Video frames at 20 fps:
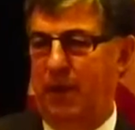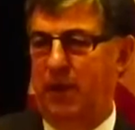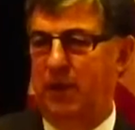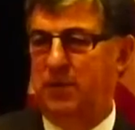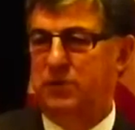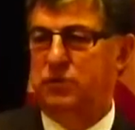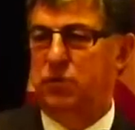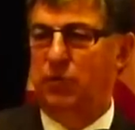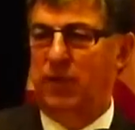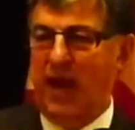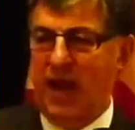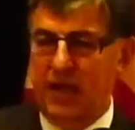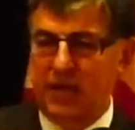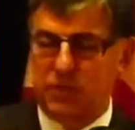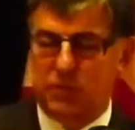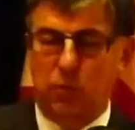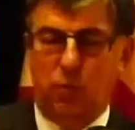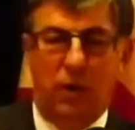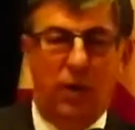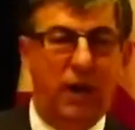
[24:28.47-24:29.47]
So that
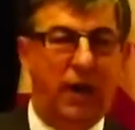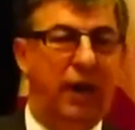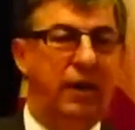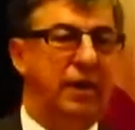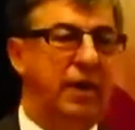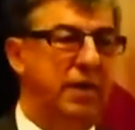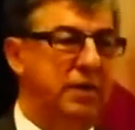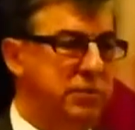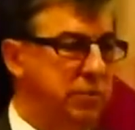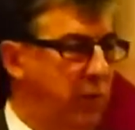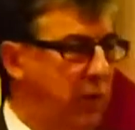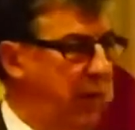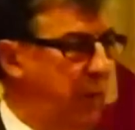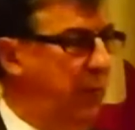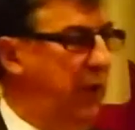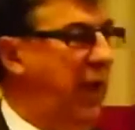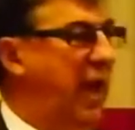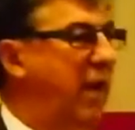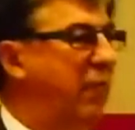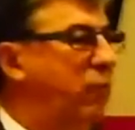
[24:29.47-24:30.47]
is why
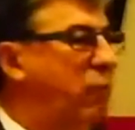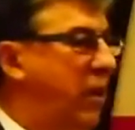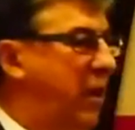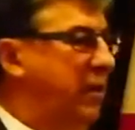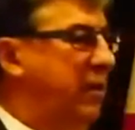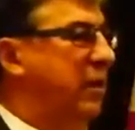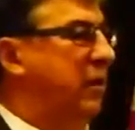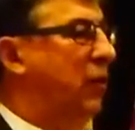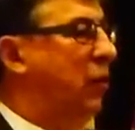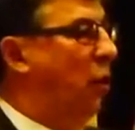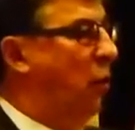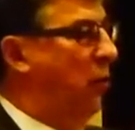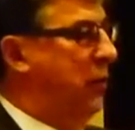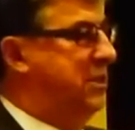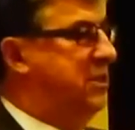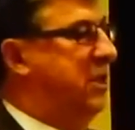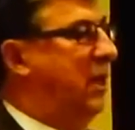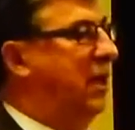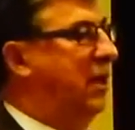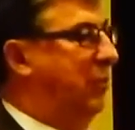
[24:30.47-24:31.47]
we have one of the
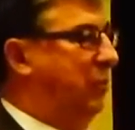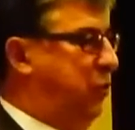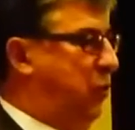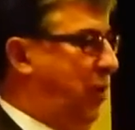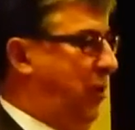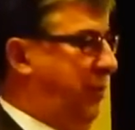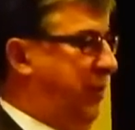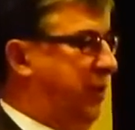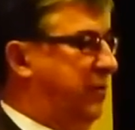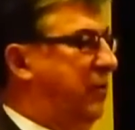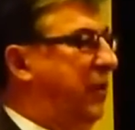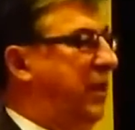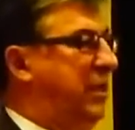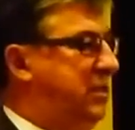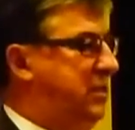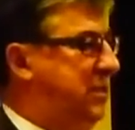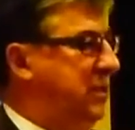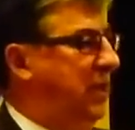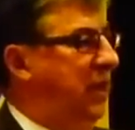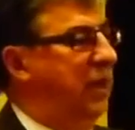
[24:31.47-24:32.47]
lowest unemployment
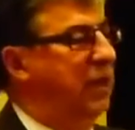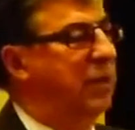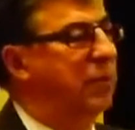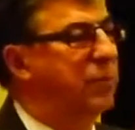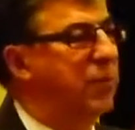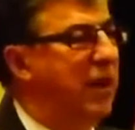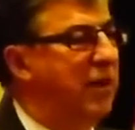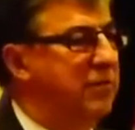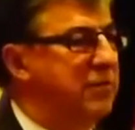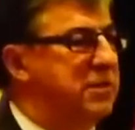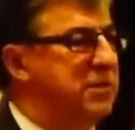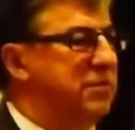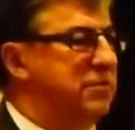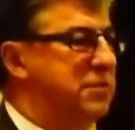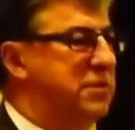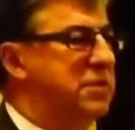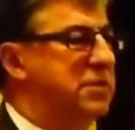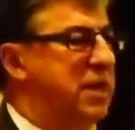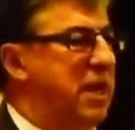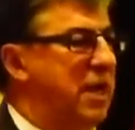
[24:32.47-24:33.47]
rates in the province of
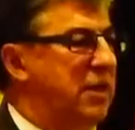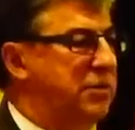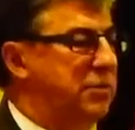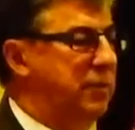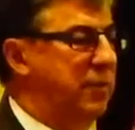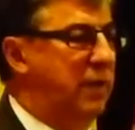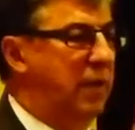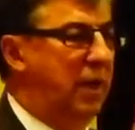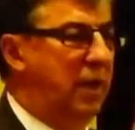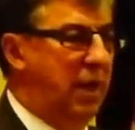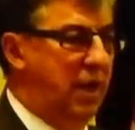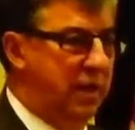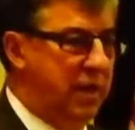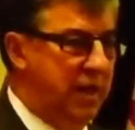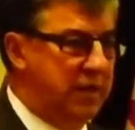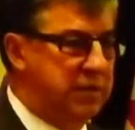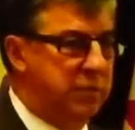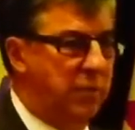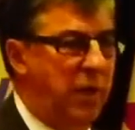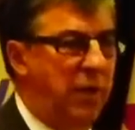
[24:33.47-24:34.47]
Saskatchewan.
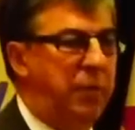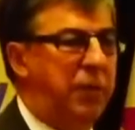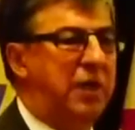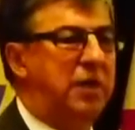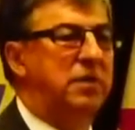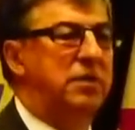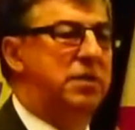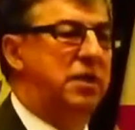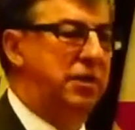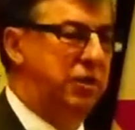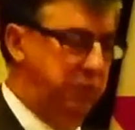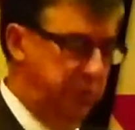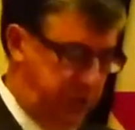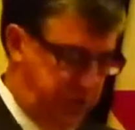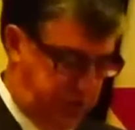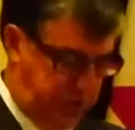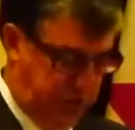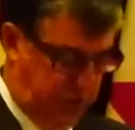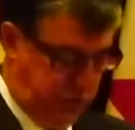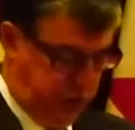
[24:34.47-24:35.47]
That's why we continue to
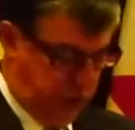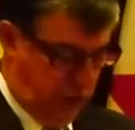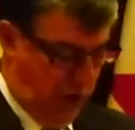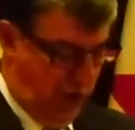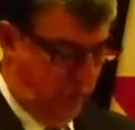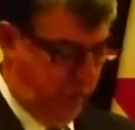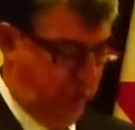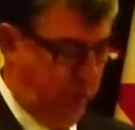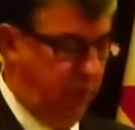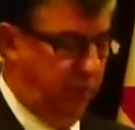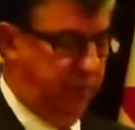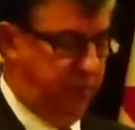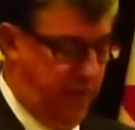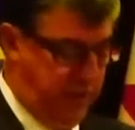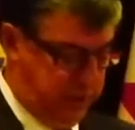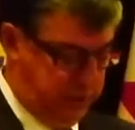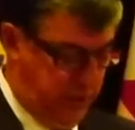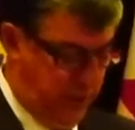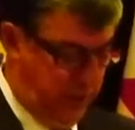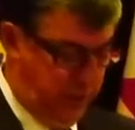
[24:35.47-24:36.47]
see job growth.
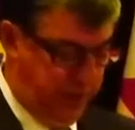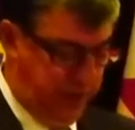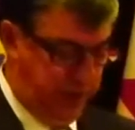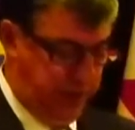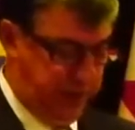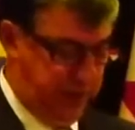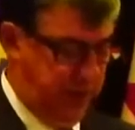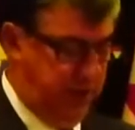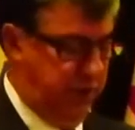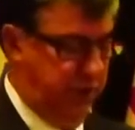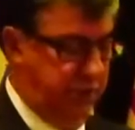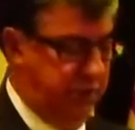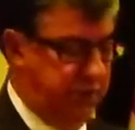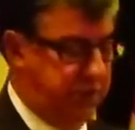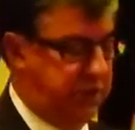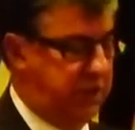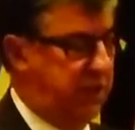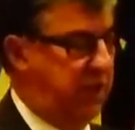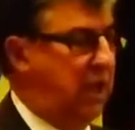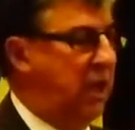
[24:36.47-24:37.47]
That's why we continue to
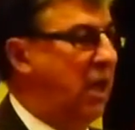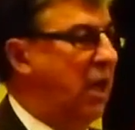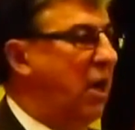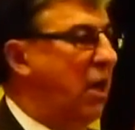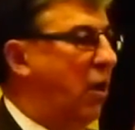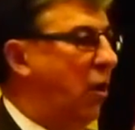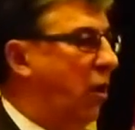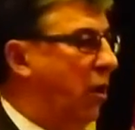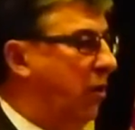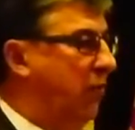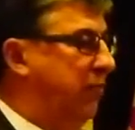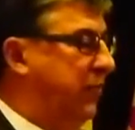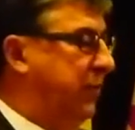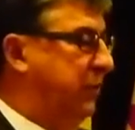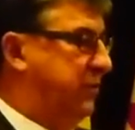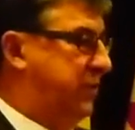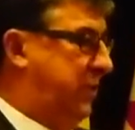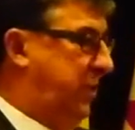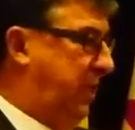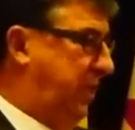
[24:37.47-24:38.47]
see all of
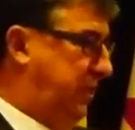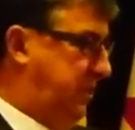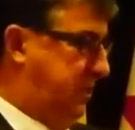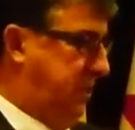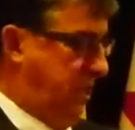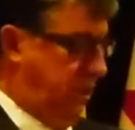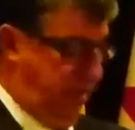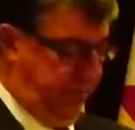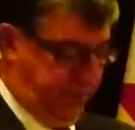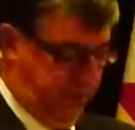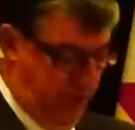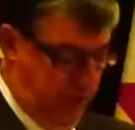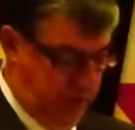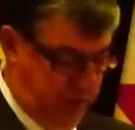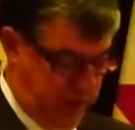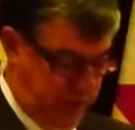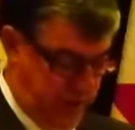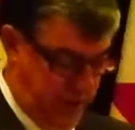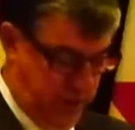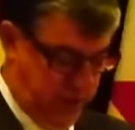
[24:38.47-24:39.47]
those things that I've
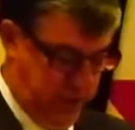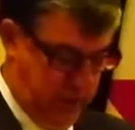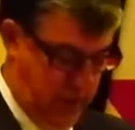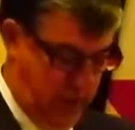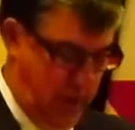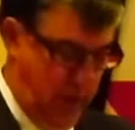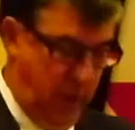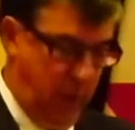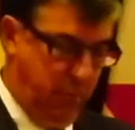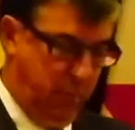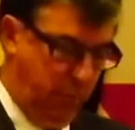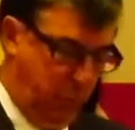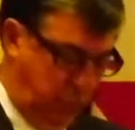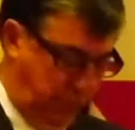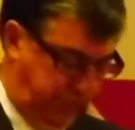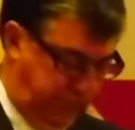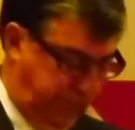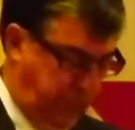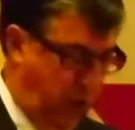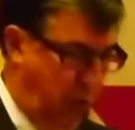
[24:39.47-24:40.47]
talked about
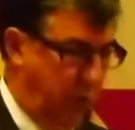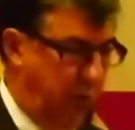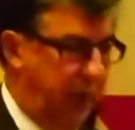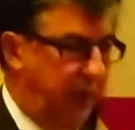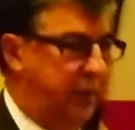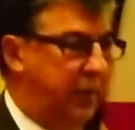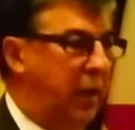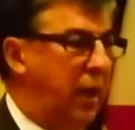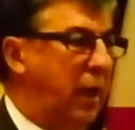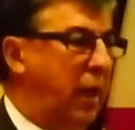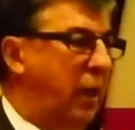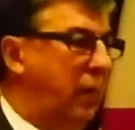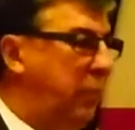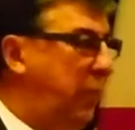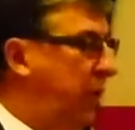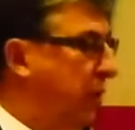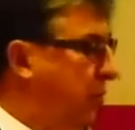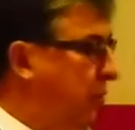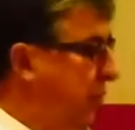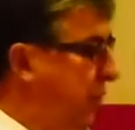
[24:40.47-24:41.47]
move forward
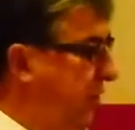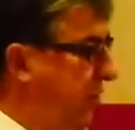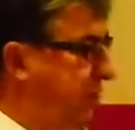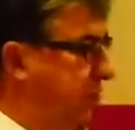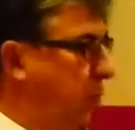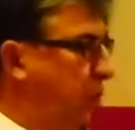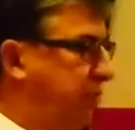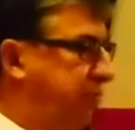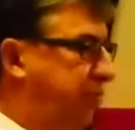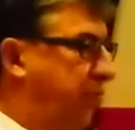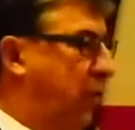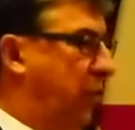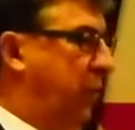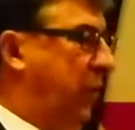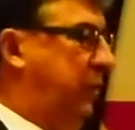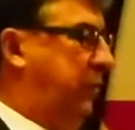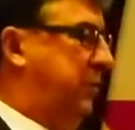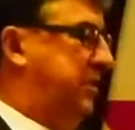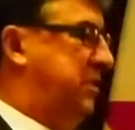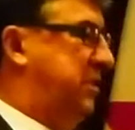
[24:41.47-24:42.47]
We've moved
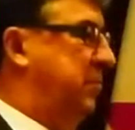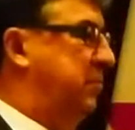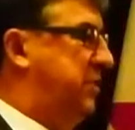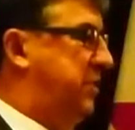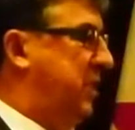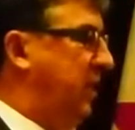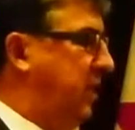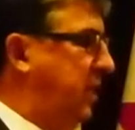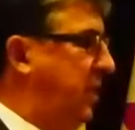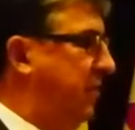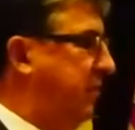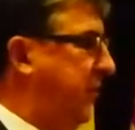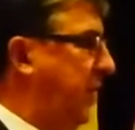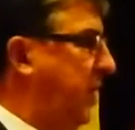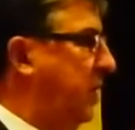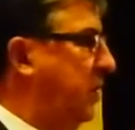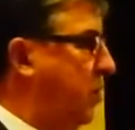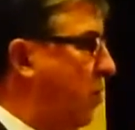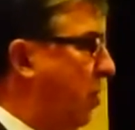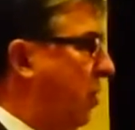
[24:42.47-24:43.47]
forward with some
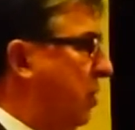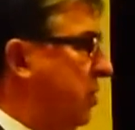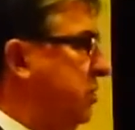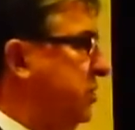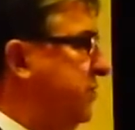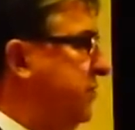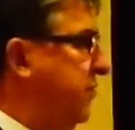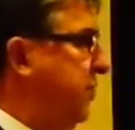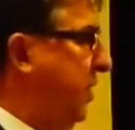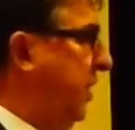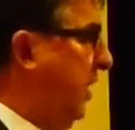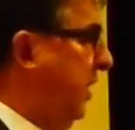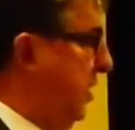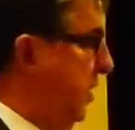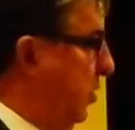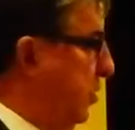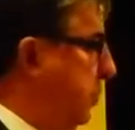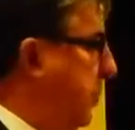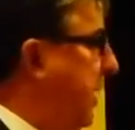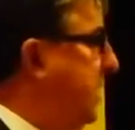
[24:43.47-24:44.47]
significant dollars for the
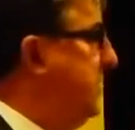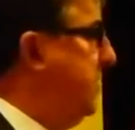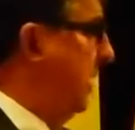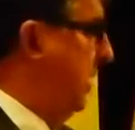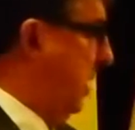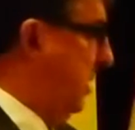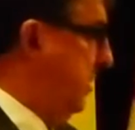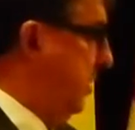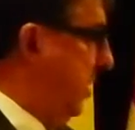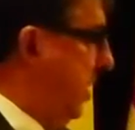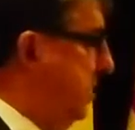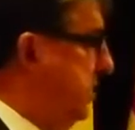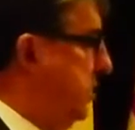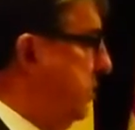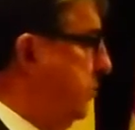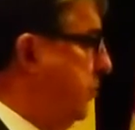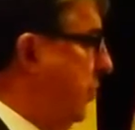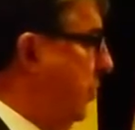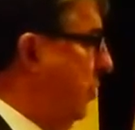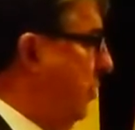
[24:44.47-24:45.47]
adult basic
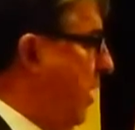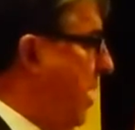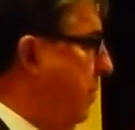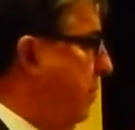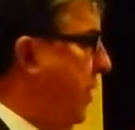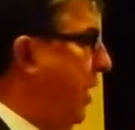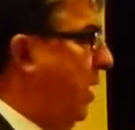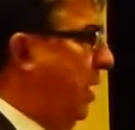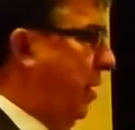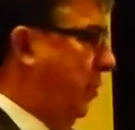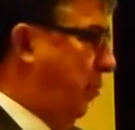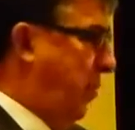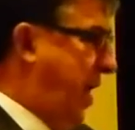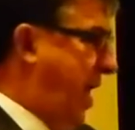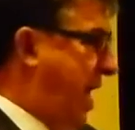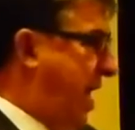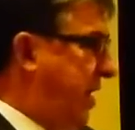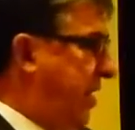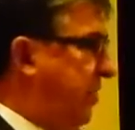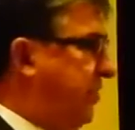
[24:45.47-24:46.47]
education program. We
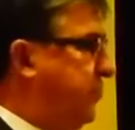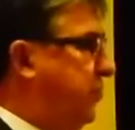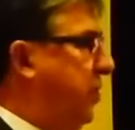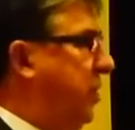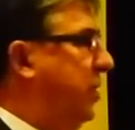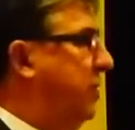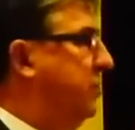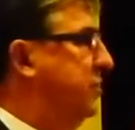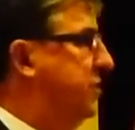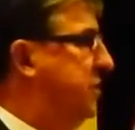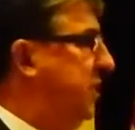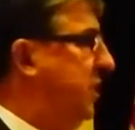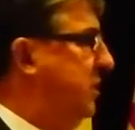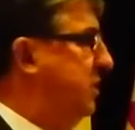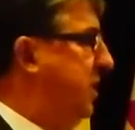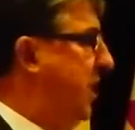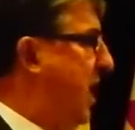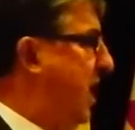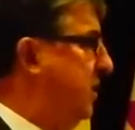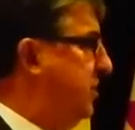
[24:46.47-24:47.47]
added 300
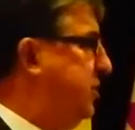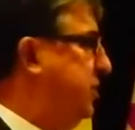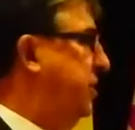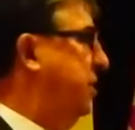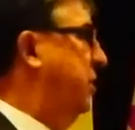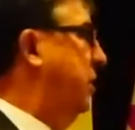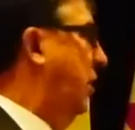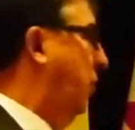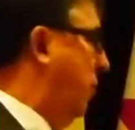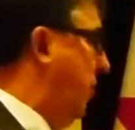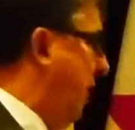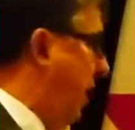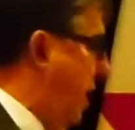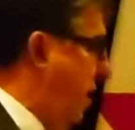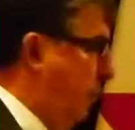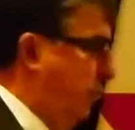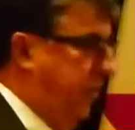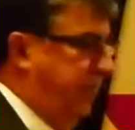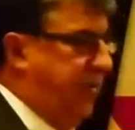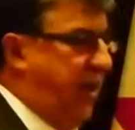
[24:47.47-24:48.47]
seats last year.
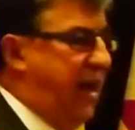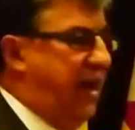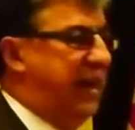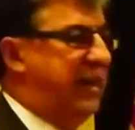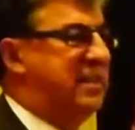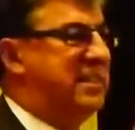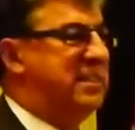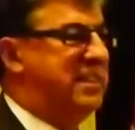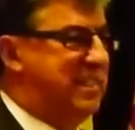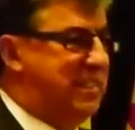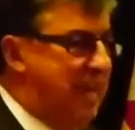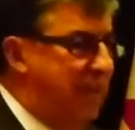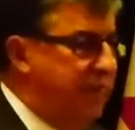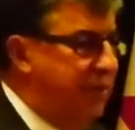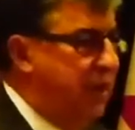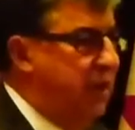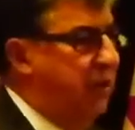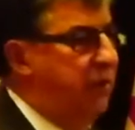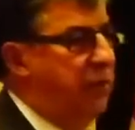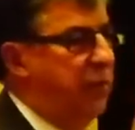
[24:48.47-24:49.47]
We've added
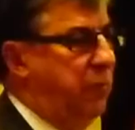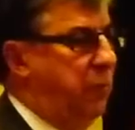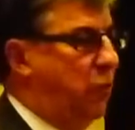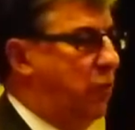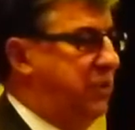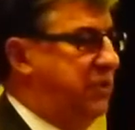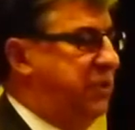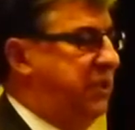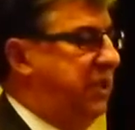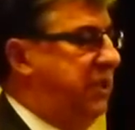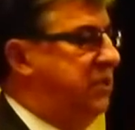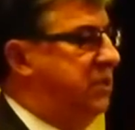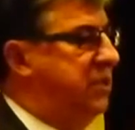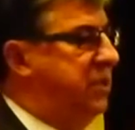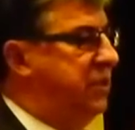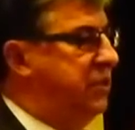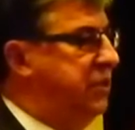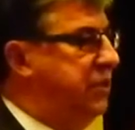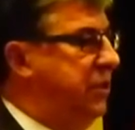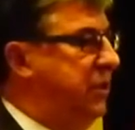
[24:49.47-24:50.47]
700 more seats
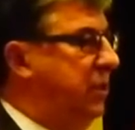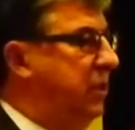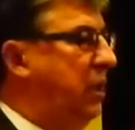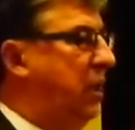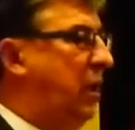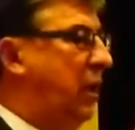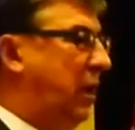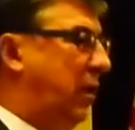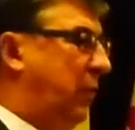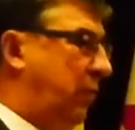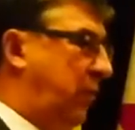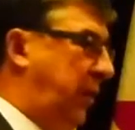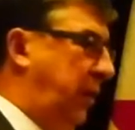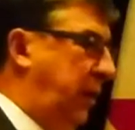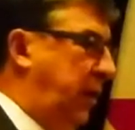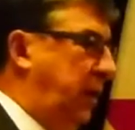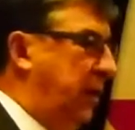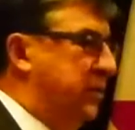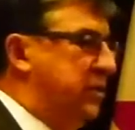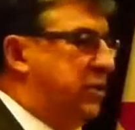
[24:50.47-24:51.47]
this year. We